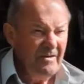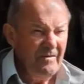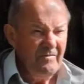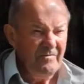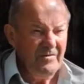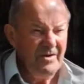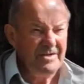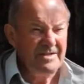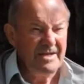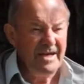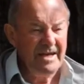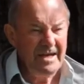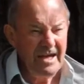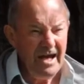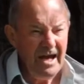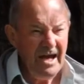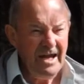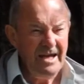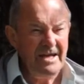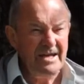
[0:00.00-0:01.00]
that
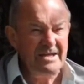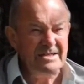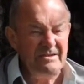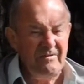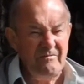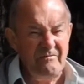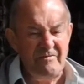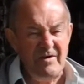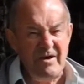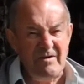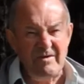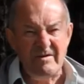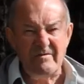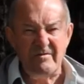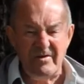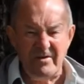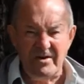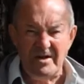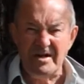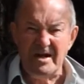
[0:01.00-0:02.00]
decay is a very,
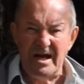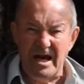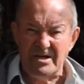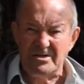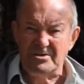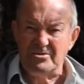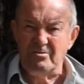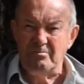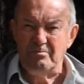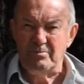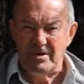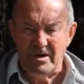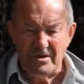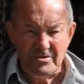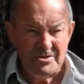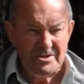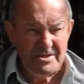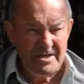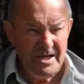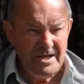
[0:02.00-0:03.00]
very natural
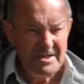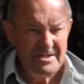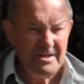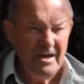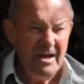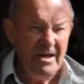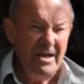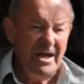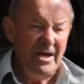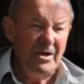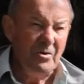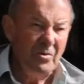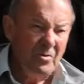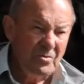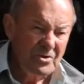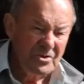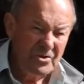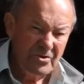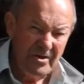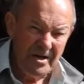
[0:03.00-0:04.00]
process in all
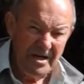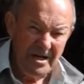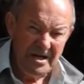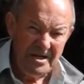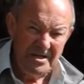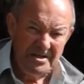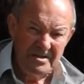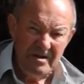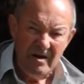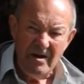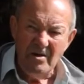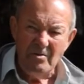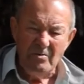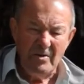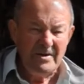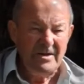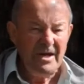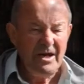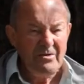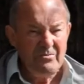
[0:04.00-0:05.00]
trees when
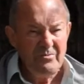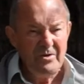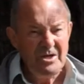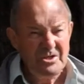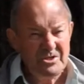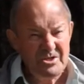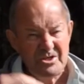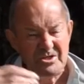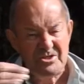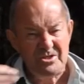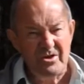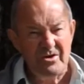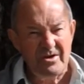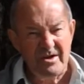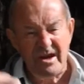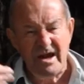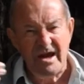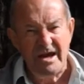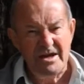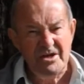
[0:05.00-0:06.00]
they reach a certain
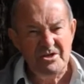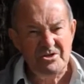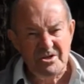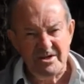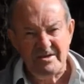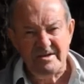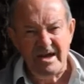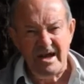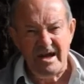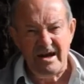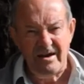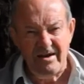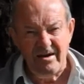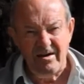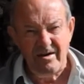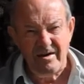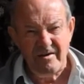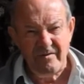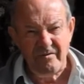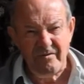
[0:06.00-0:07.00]
age in their
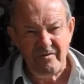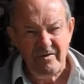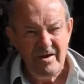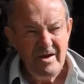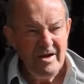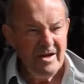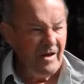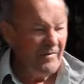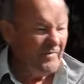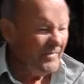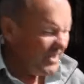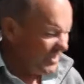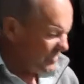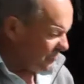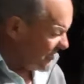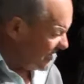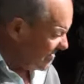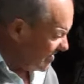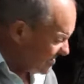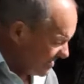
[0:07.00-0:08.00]
life. And this
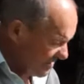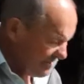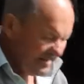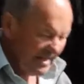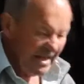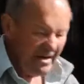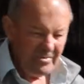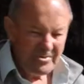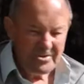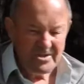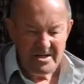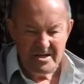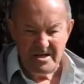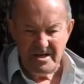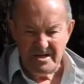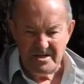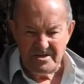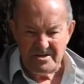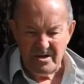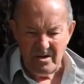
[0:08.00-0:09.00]
one is a thousand
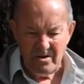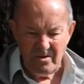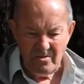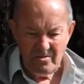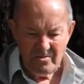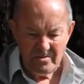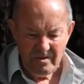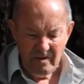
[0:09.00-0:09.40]
years old.